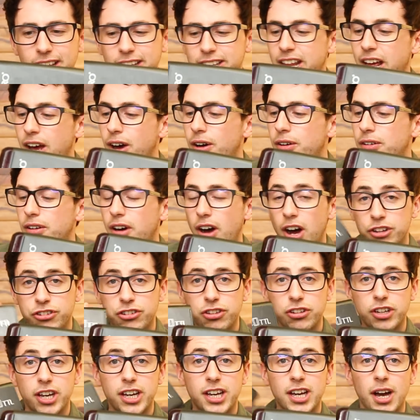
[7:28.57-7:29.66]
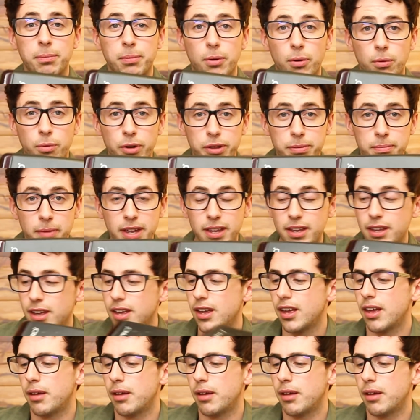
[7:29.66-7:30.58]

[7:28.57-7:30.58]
Now, I took a couple with me